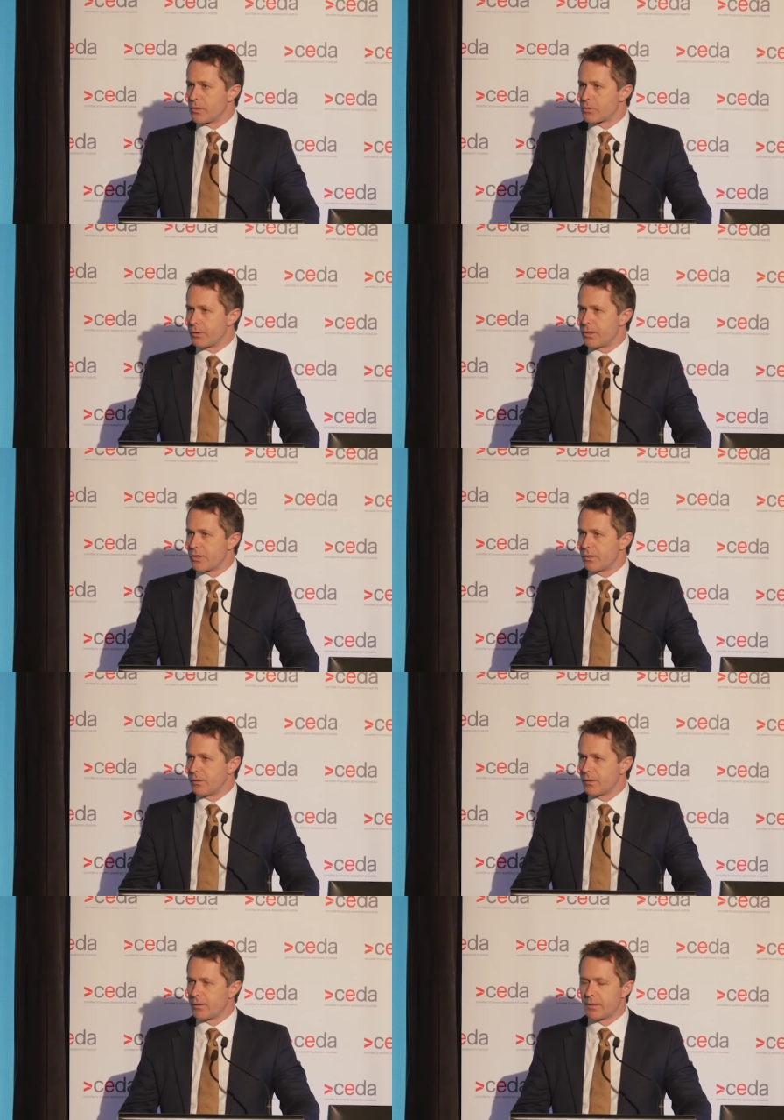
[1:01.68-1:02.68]
this region
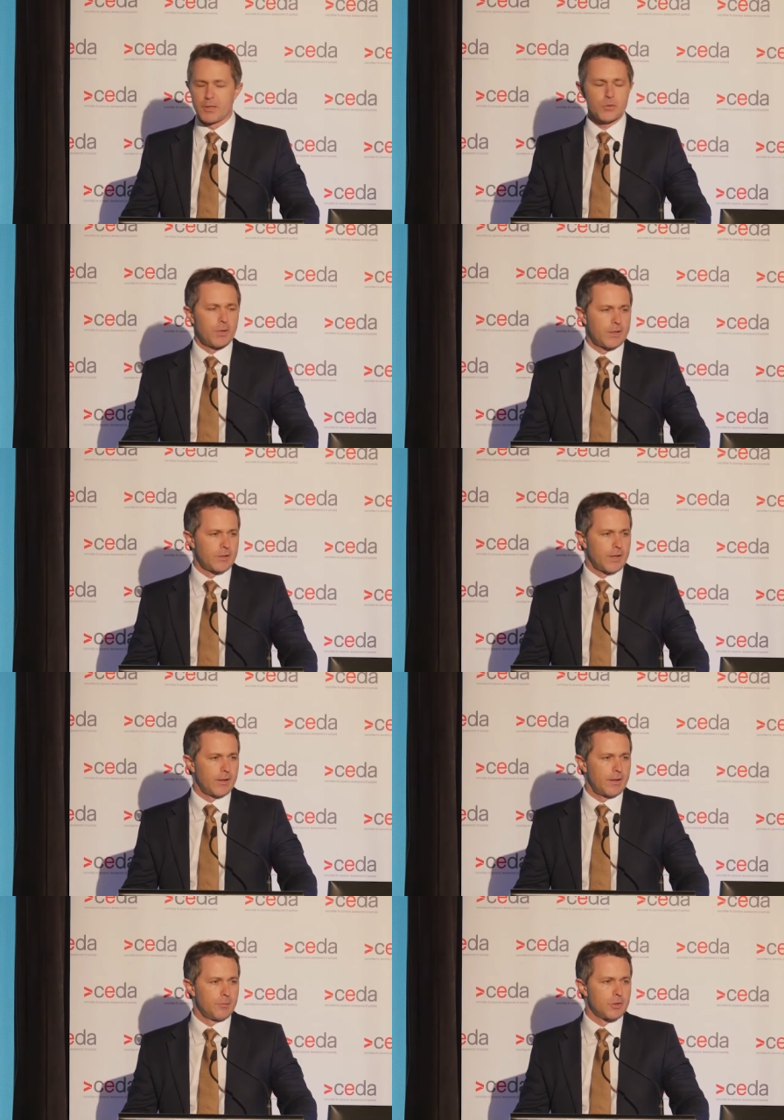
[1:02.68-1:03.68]
and the best place to
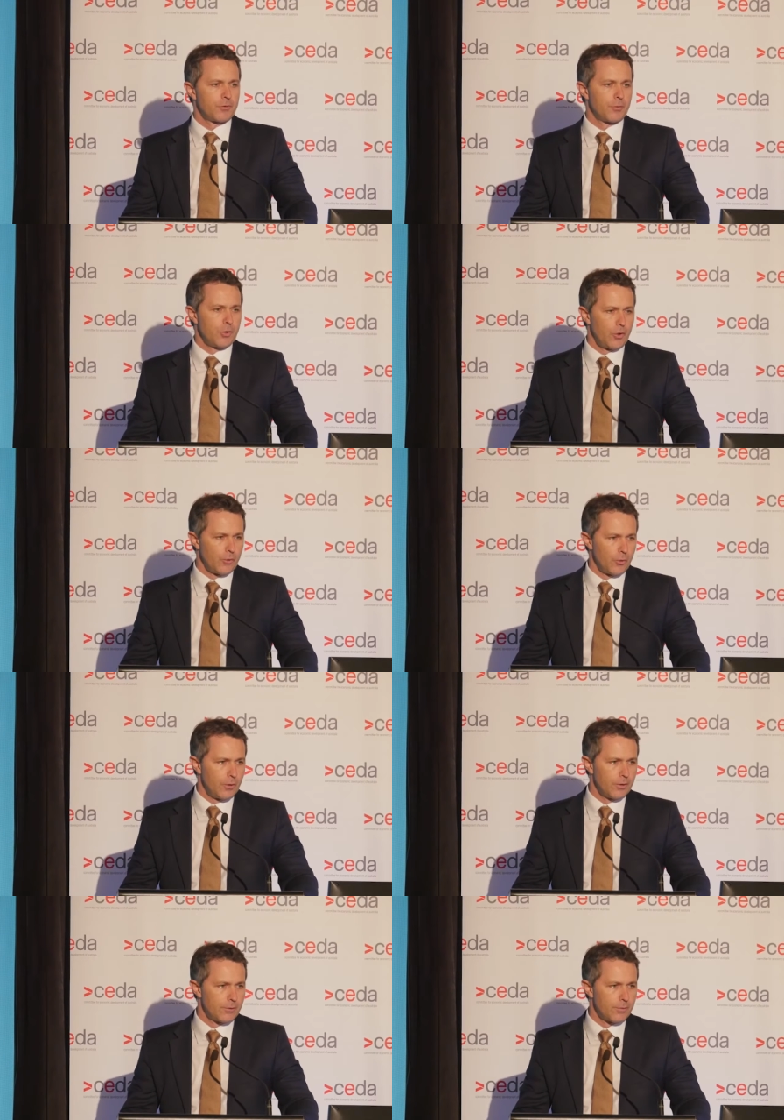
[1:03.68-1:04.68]
get them is from
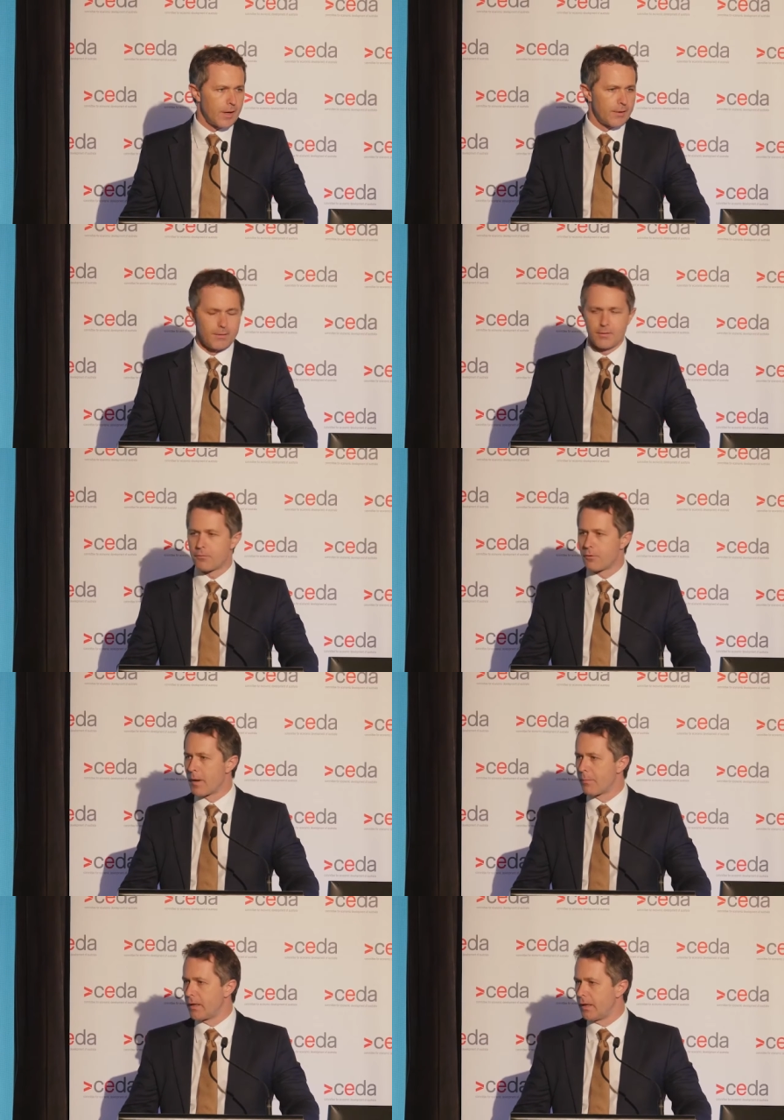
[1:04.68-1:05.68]
you rather than from
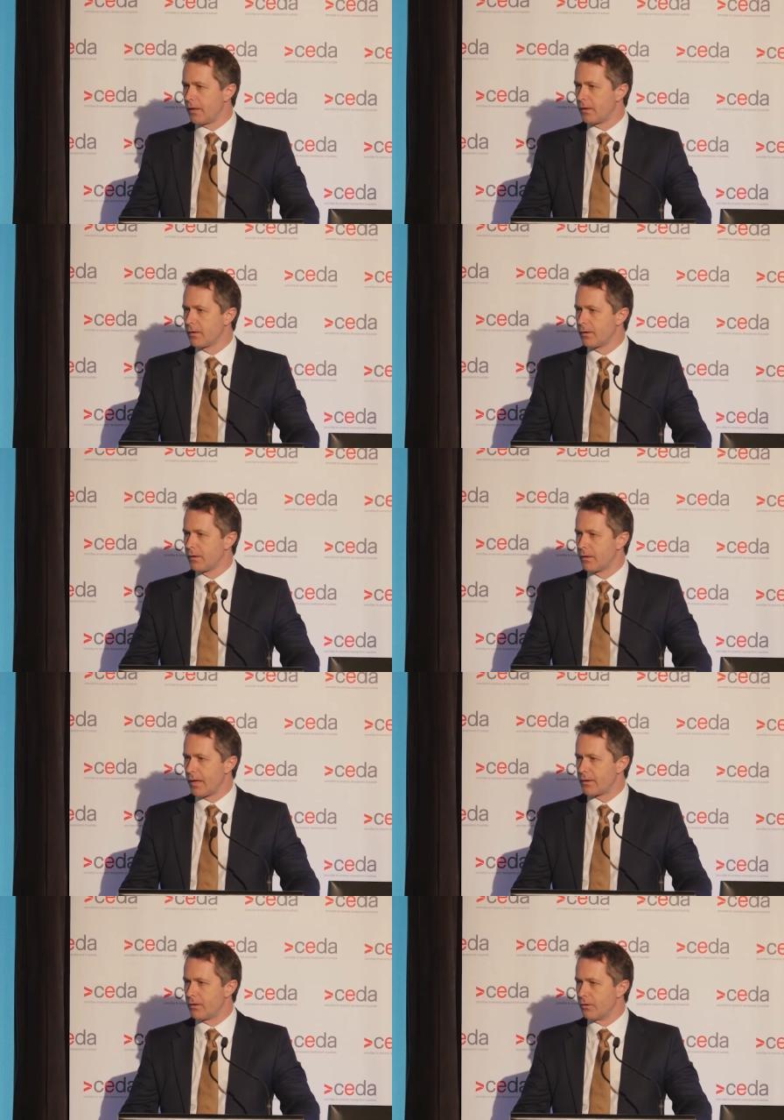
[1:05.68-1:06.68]
up here
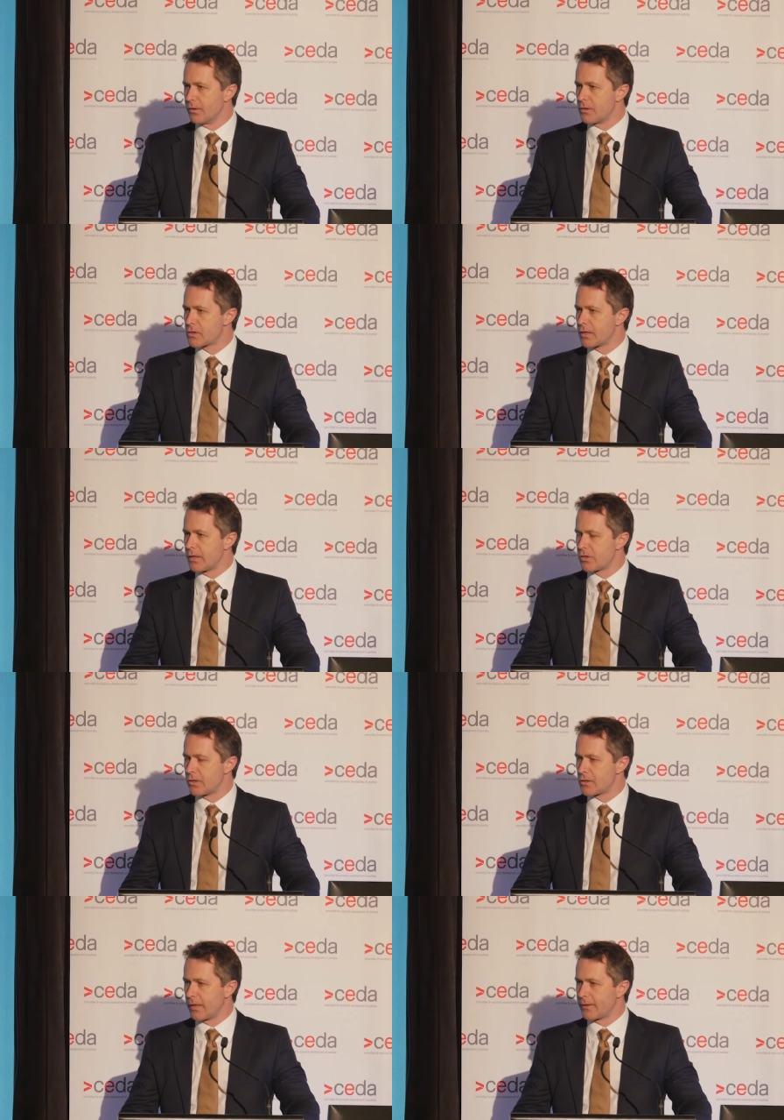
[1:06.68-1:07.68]
at, on this stage at
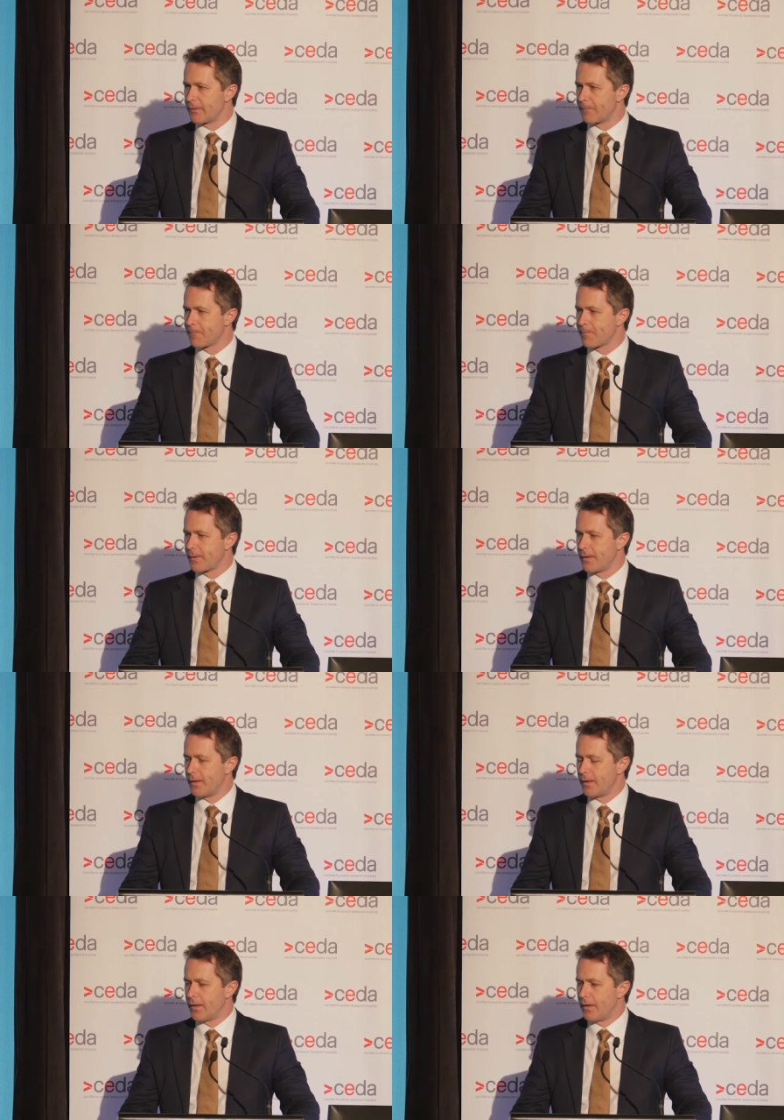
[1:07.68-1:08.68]
this lectern.
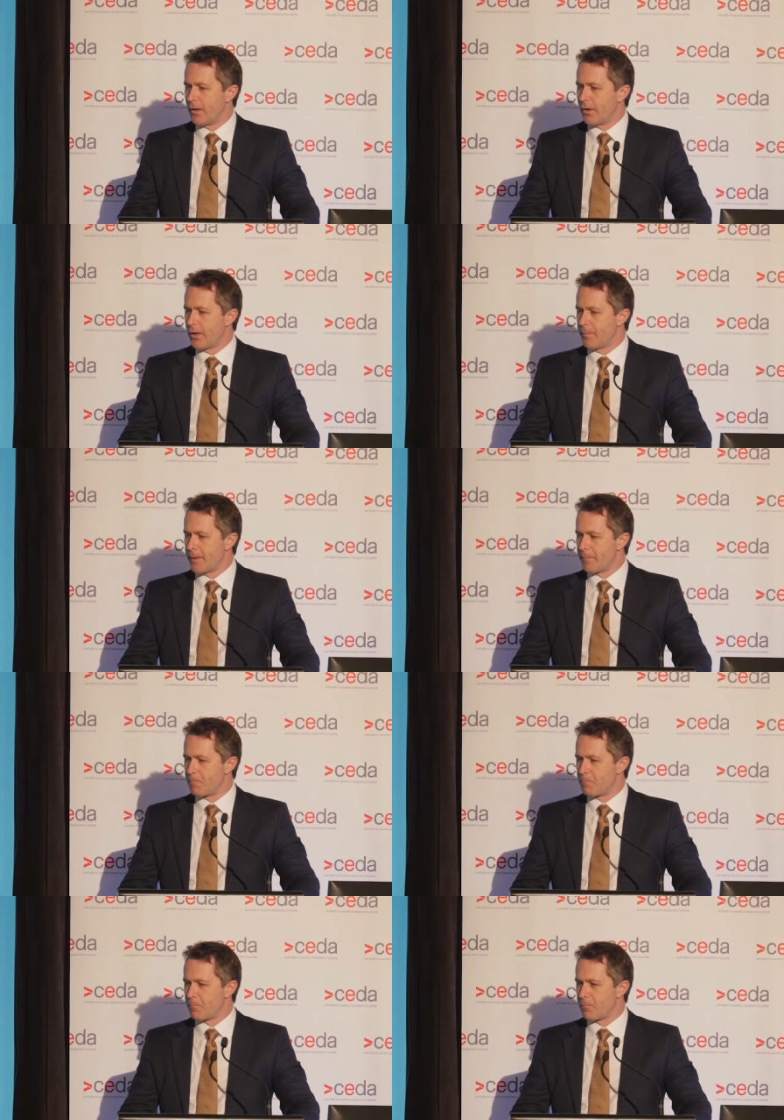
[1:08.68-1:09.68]
I'm,
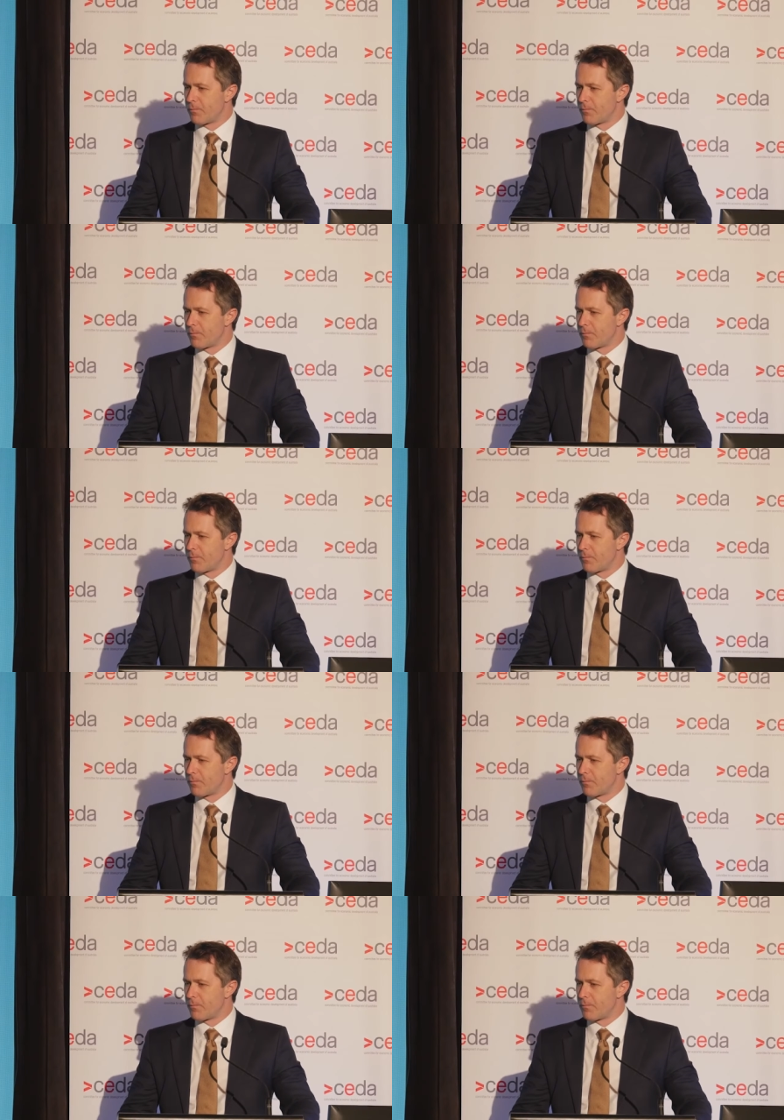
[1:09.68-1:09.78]
um,